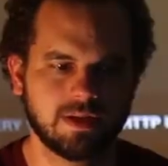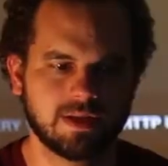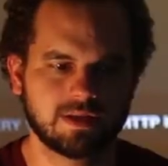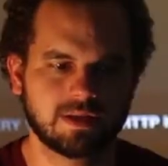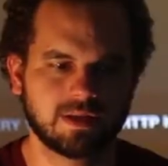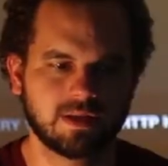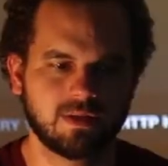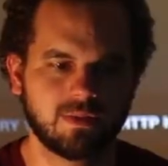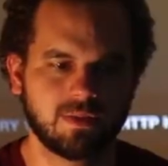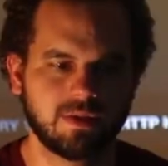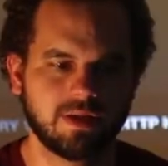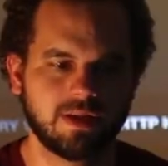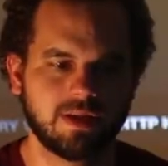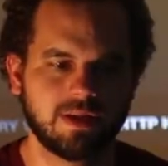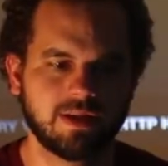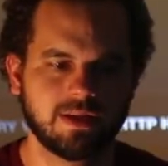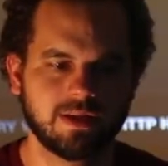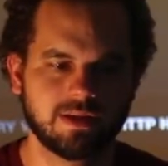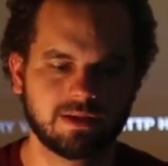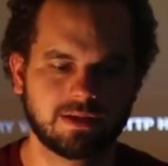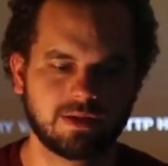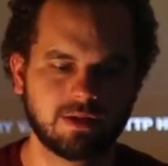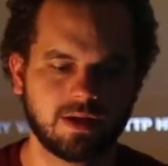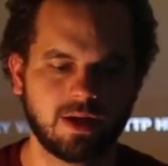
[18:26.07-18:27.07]
that's all we
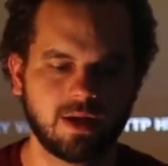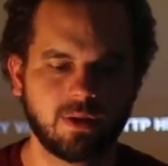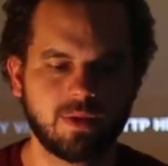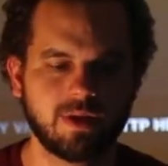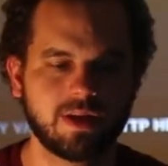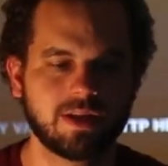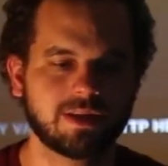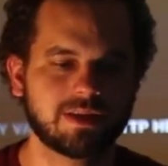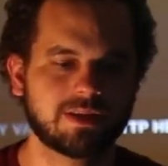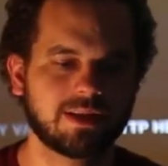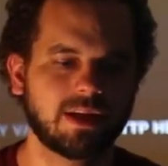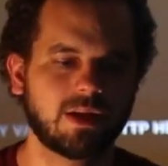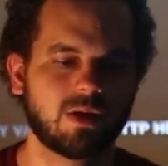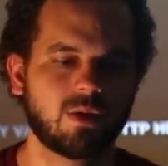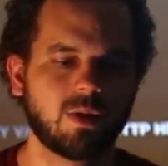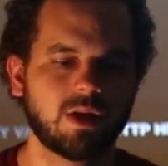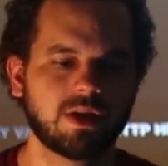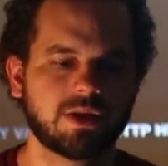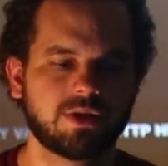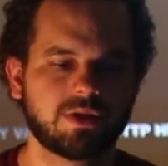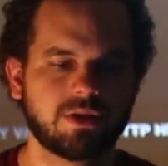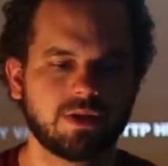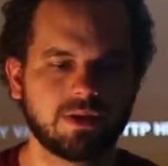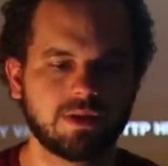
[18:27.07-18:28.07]
need. And so now we can say
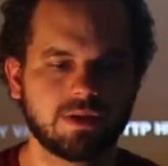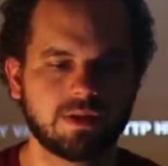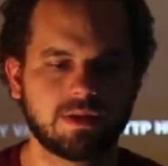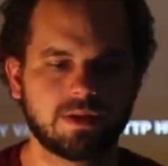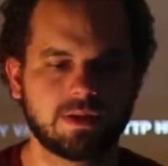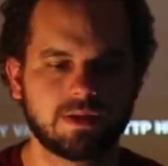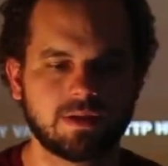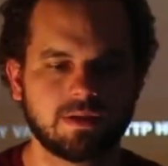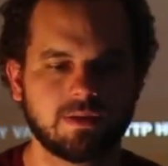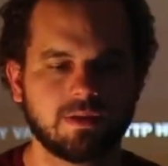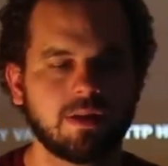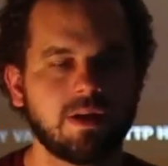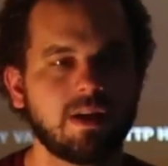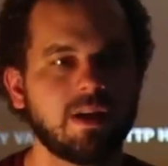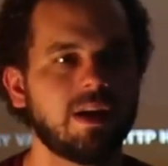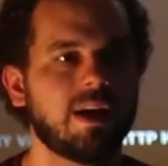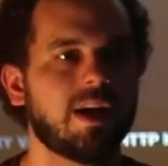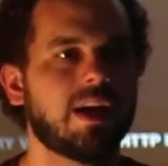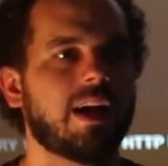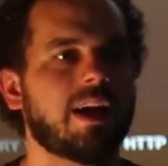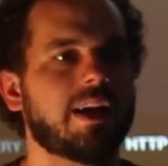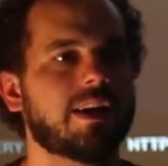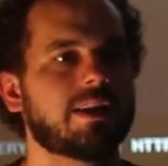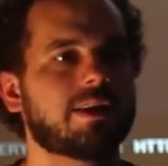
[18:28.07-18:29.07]
questions.
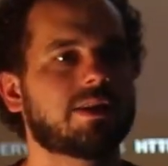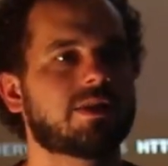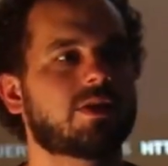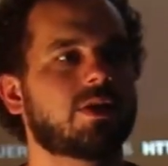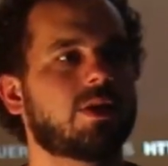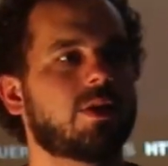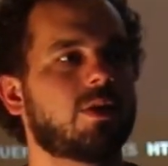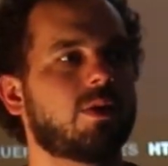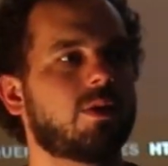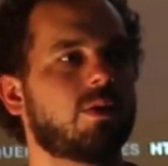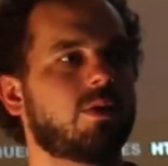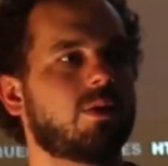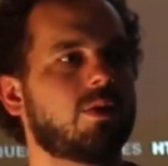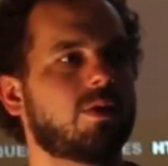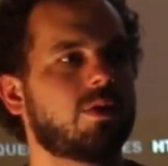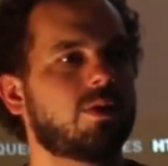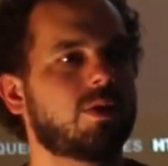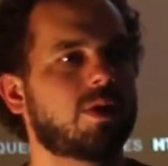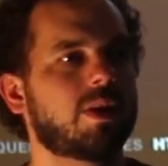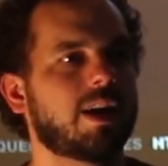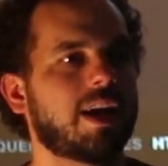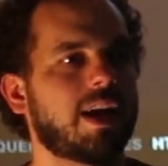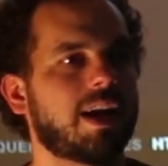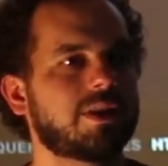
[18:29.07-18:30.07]
And so
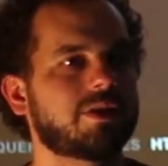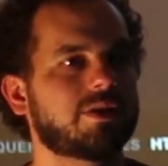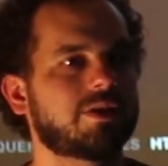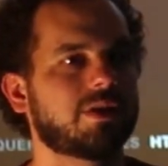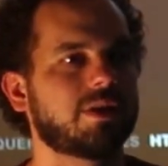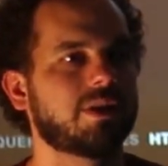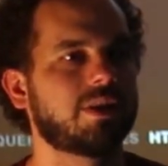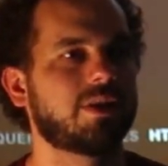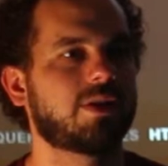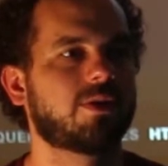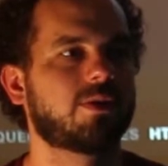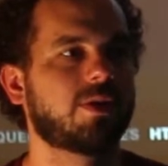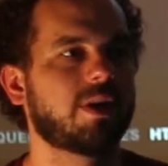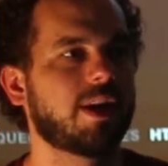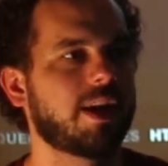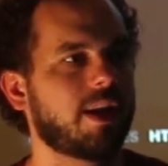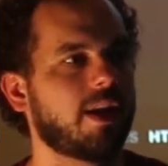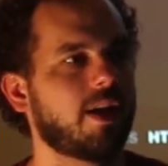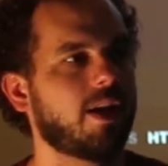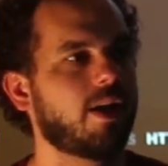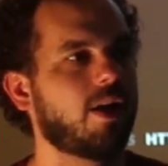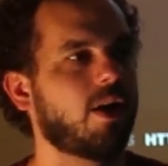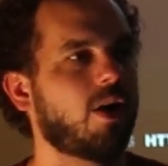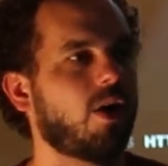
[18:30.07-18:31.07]
you can actually
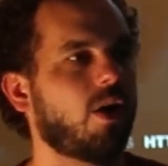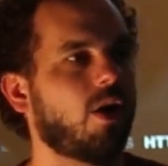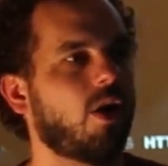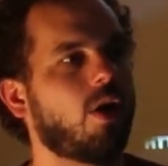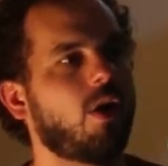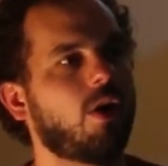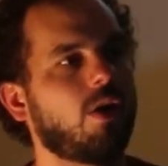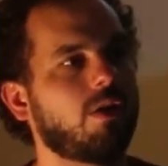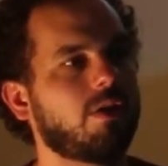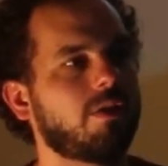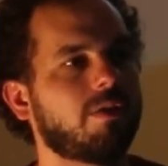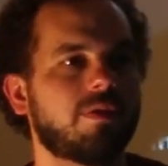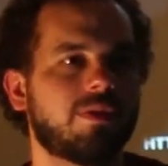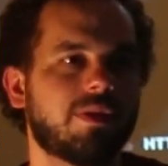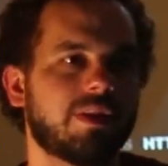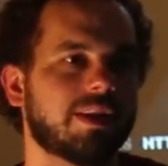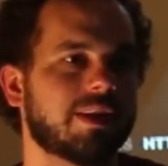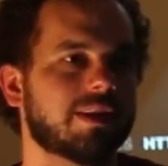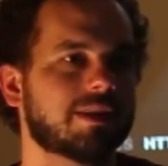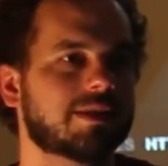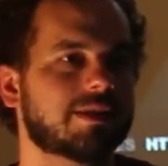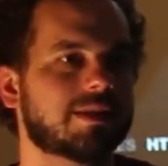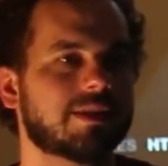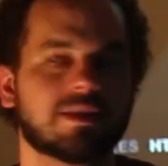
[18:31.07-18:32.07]
create all of
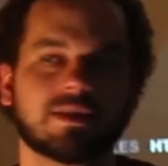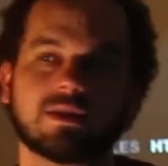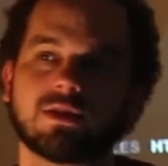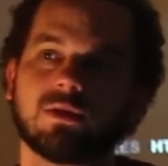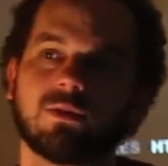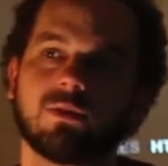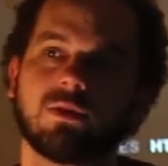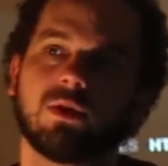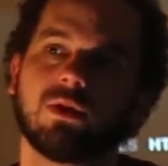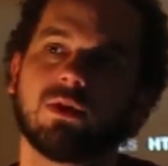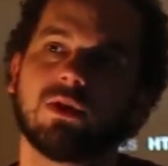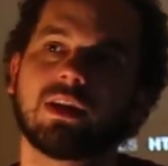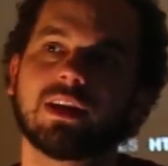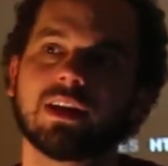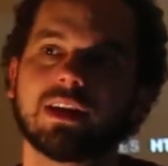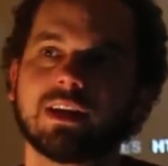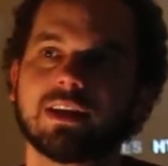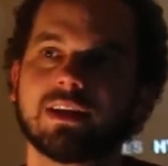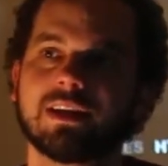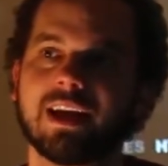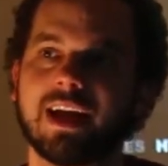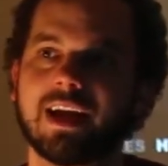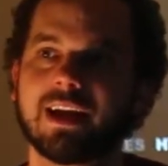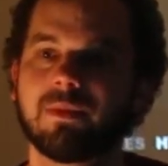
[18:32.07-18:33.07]
this. And so when you look at
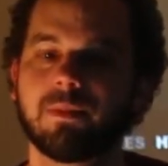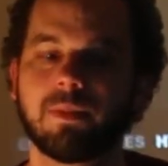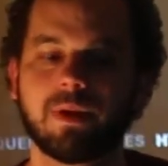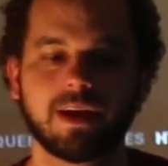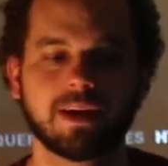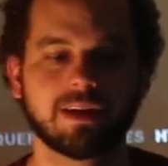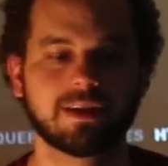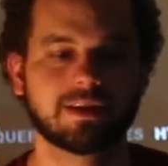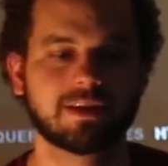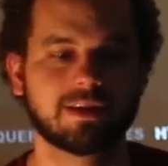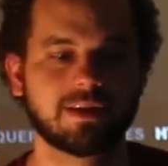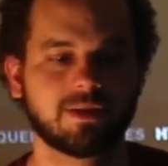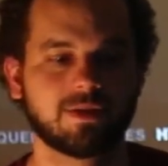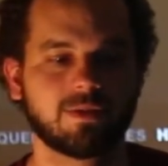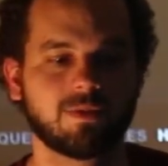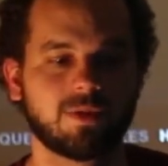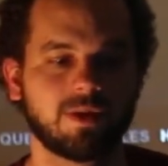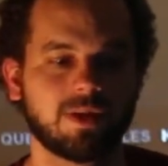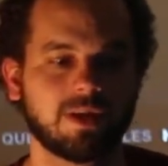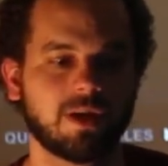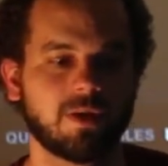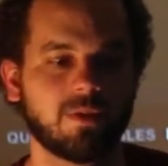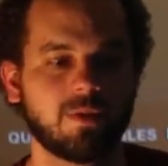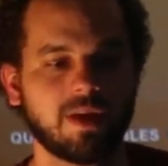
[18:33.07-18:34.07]
a database there,
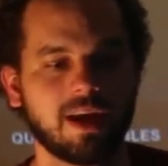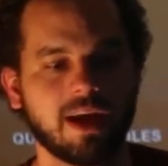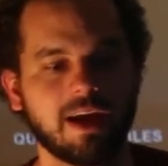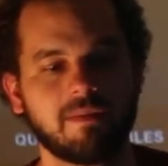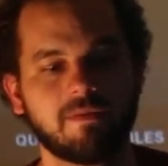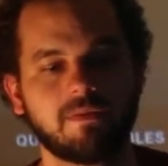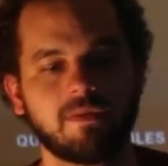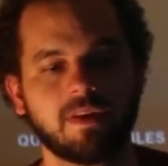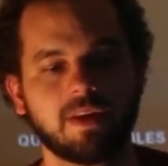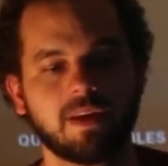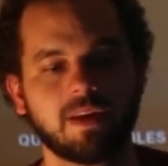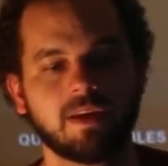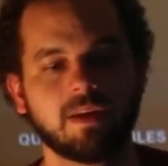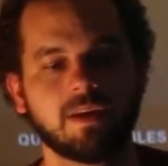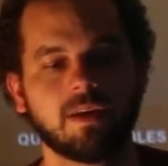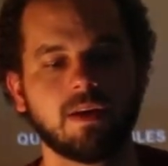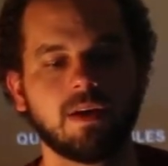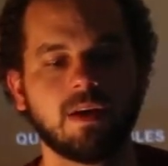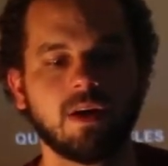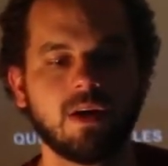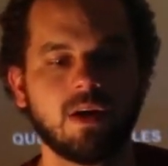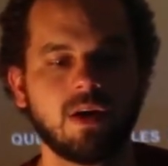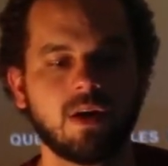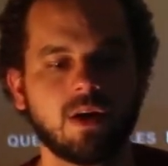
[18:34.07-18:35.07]
we know we have the
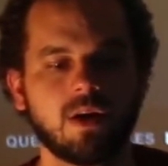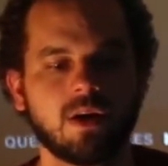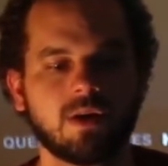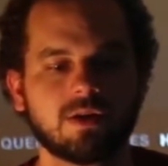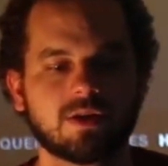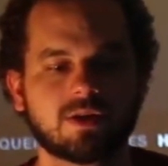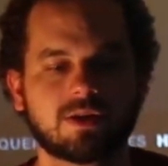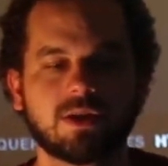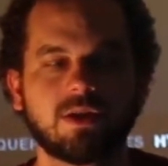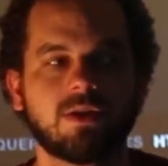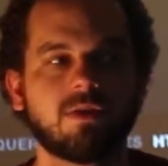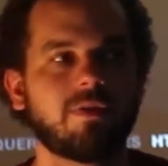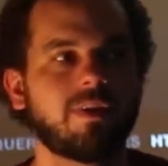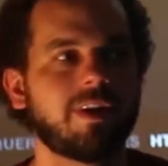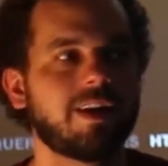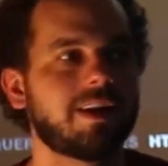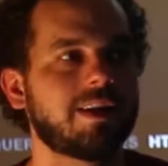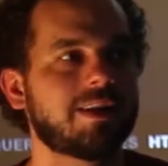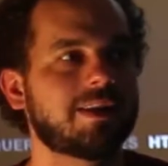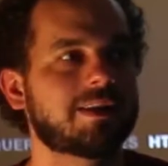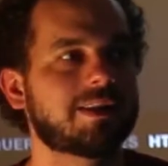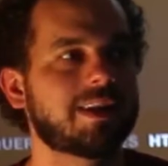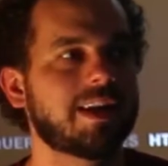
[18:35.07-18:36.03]
survey